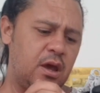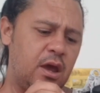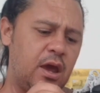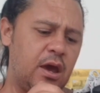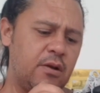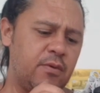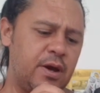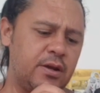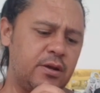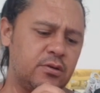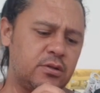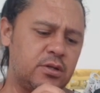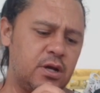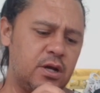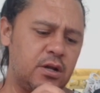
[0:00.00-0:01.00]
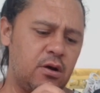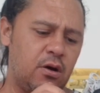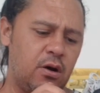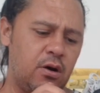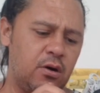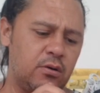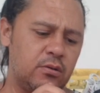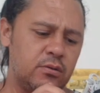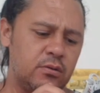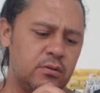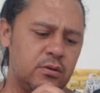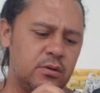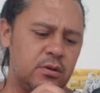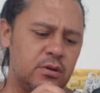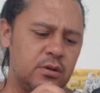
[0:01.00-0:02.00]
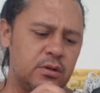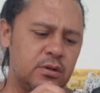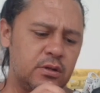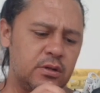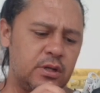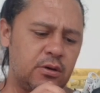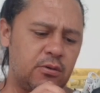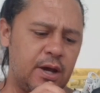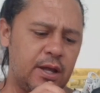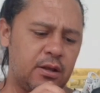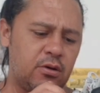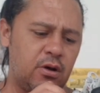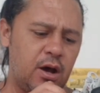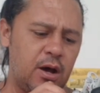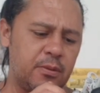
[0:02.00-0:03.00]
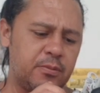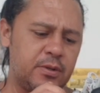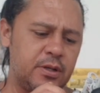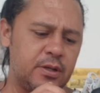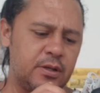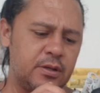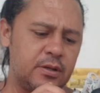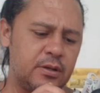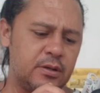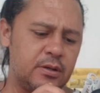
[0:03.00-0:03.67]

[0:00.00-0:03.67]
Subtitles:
and when you turn on, the quadcopter